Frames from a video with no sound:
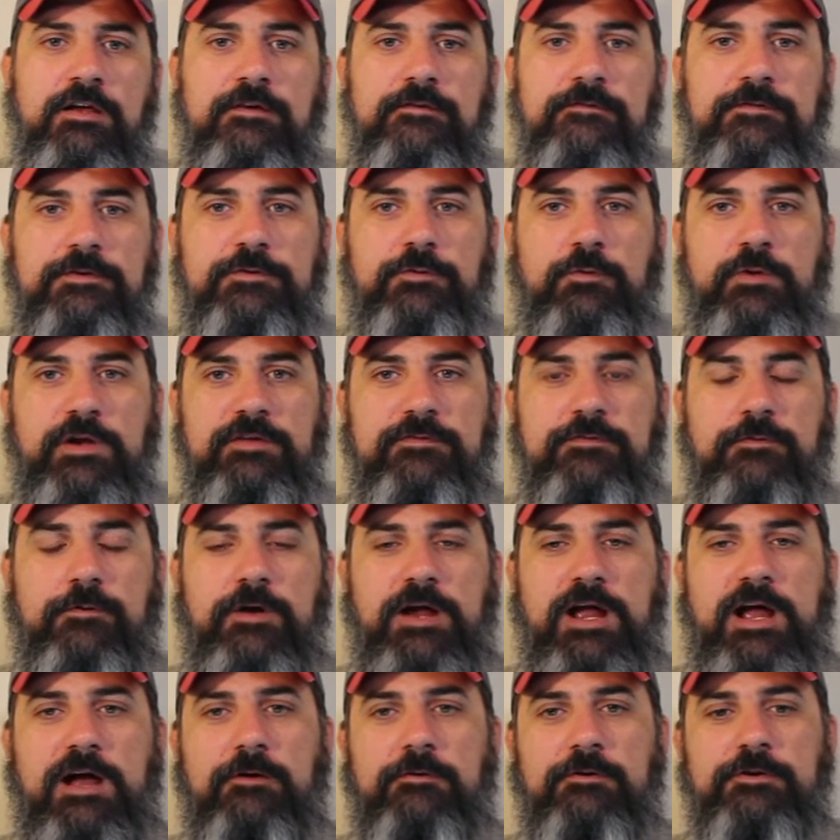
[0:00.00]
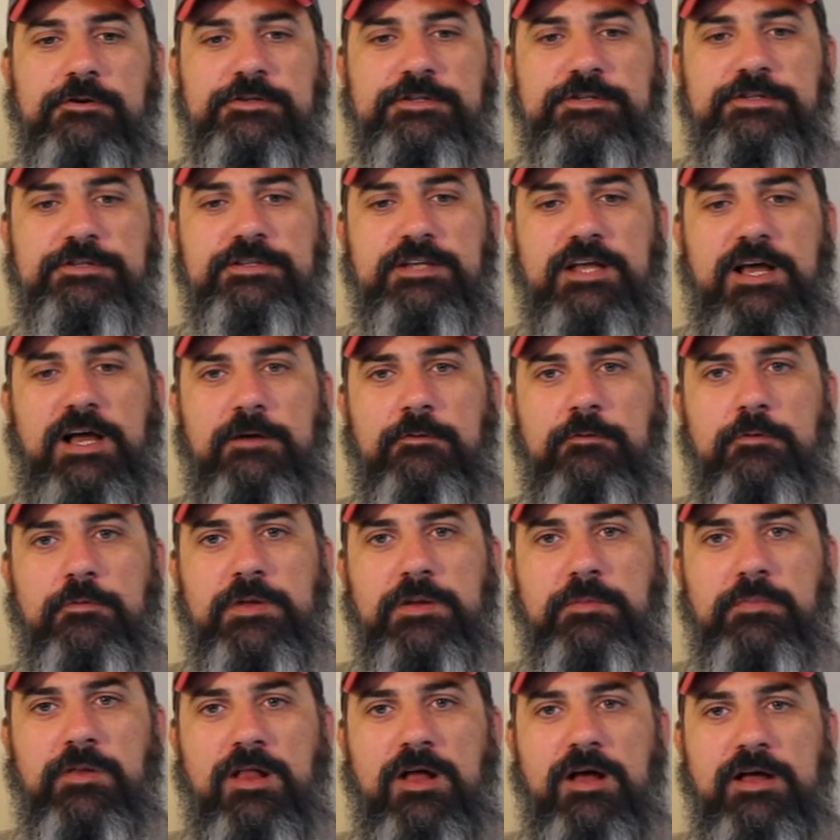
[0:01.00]
For 24 hours, I will
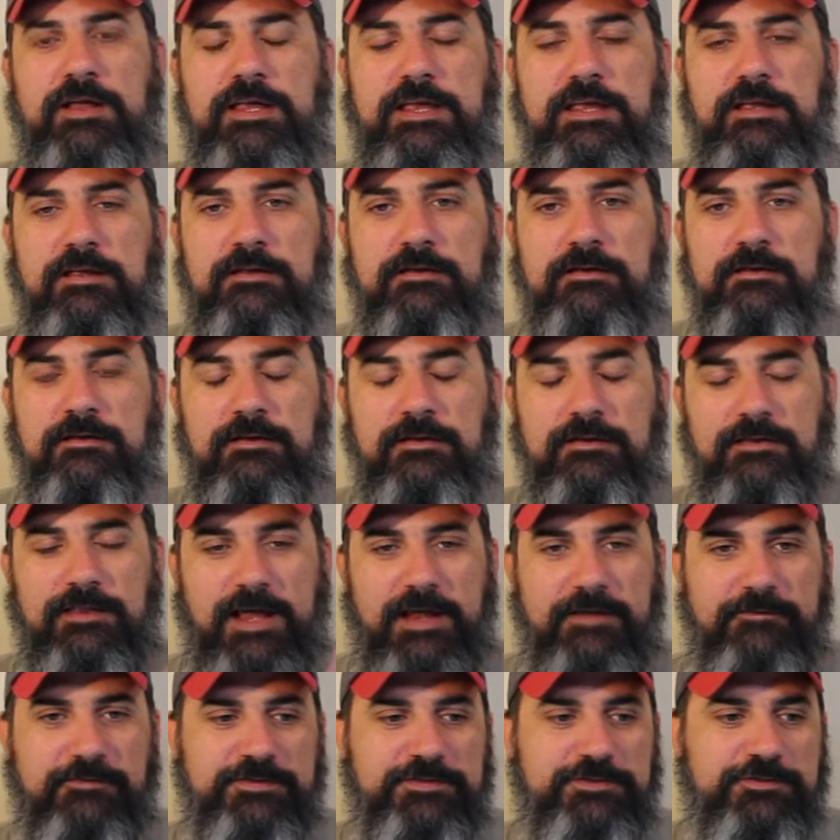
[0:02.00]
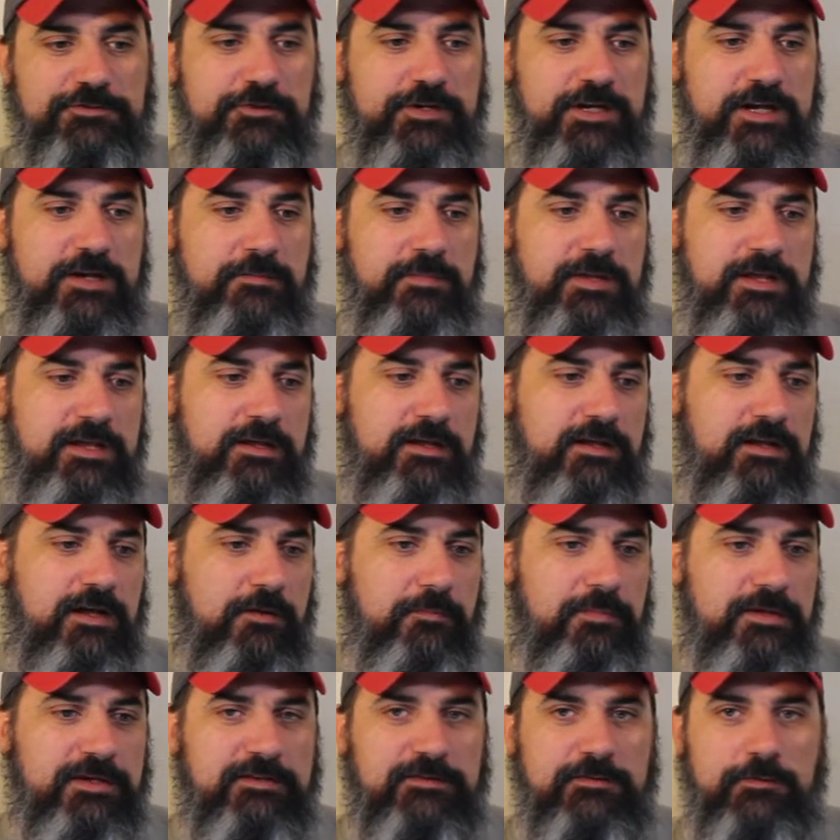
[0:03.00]
be blogging, live streaming,
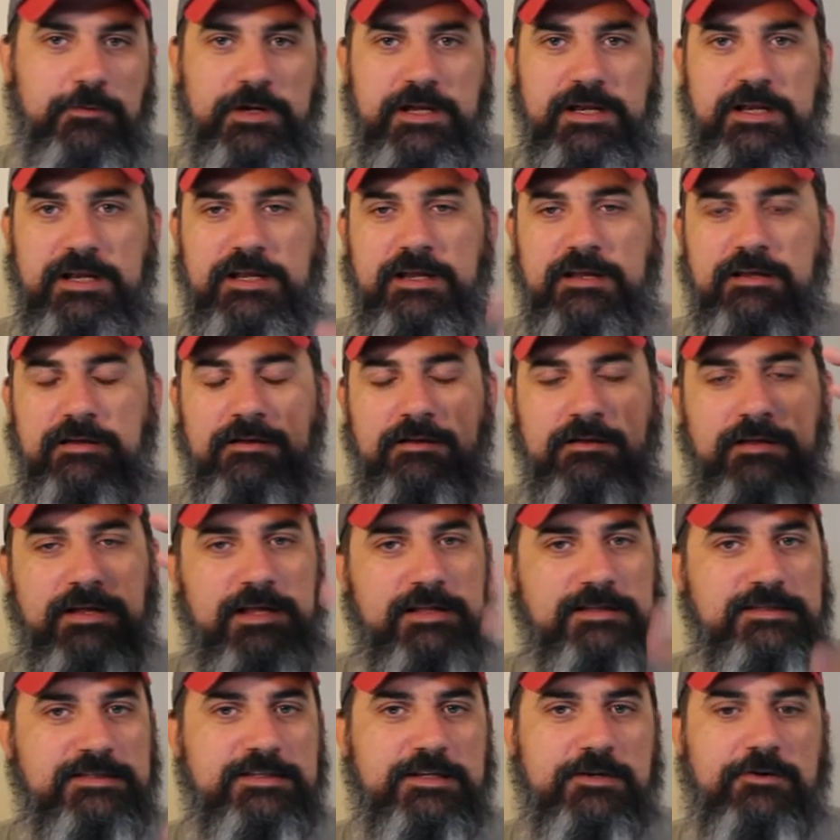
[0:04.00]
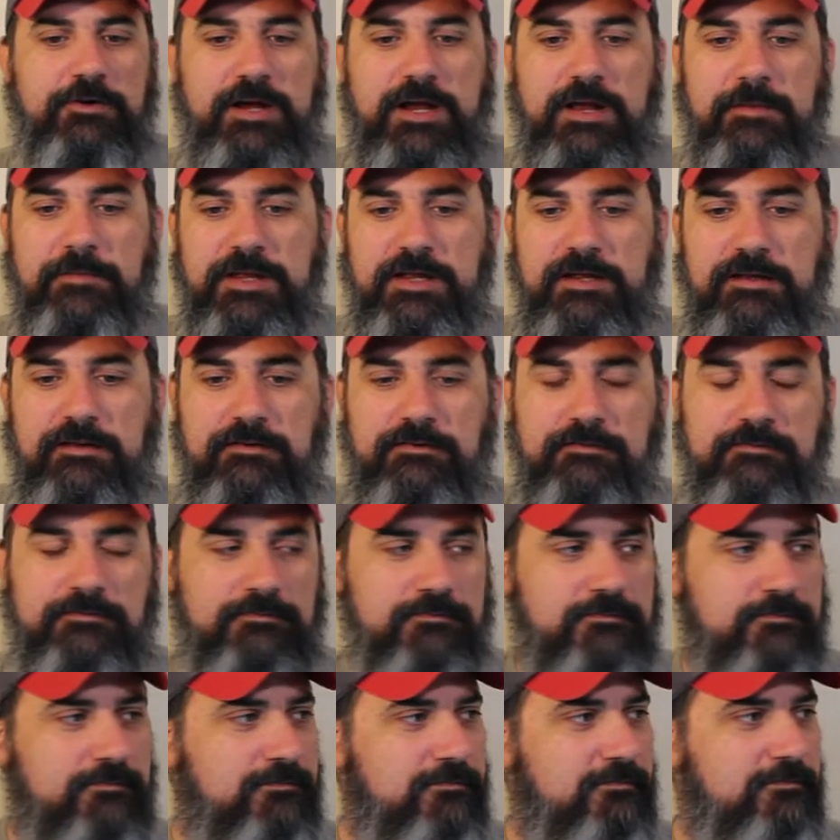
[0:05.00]
I'll be tweeting, Instagramming,
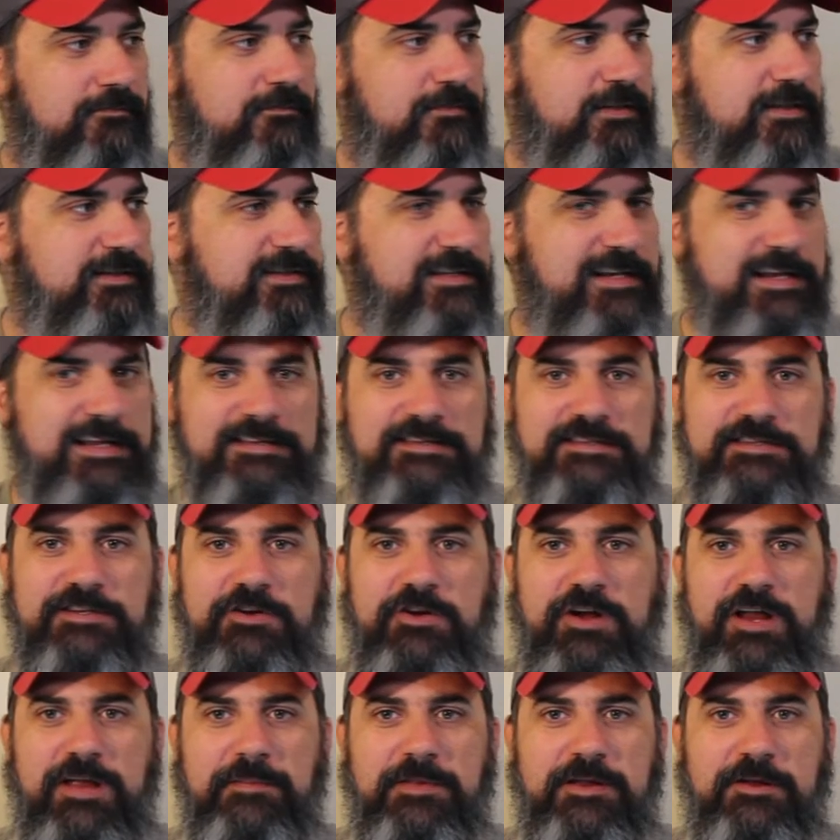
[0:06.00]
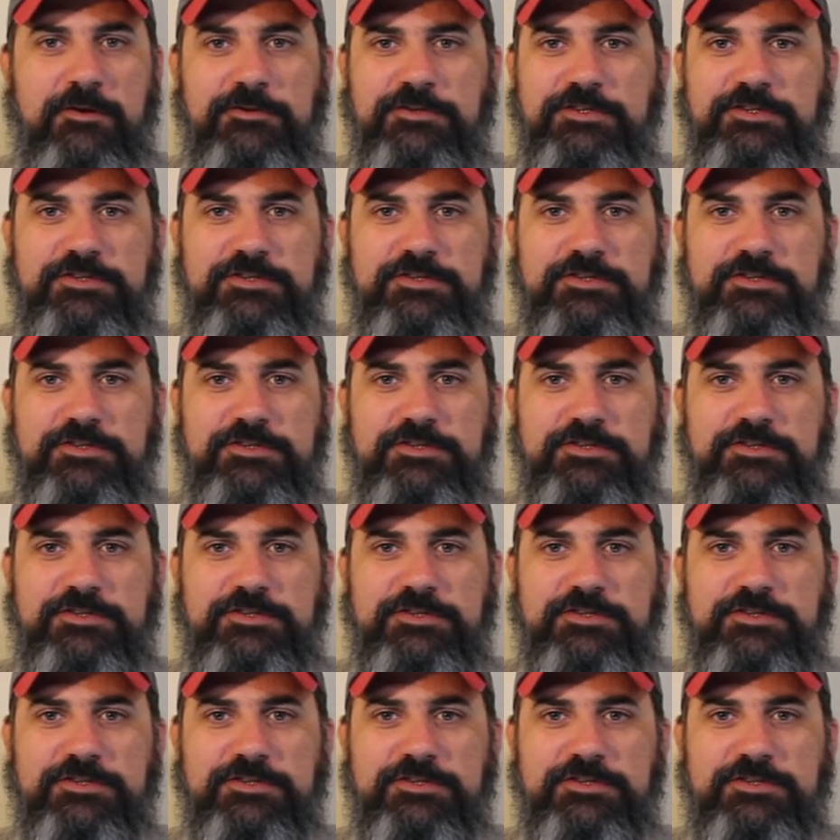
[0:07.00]
is it Instagramming or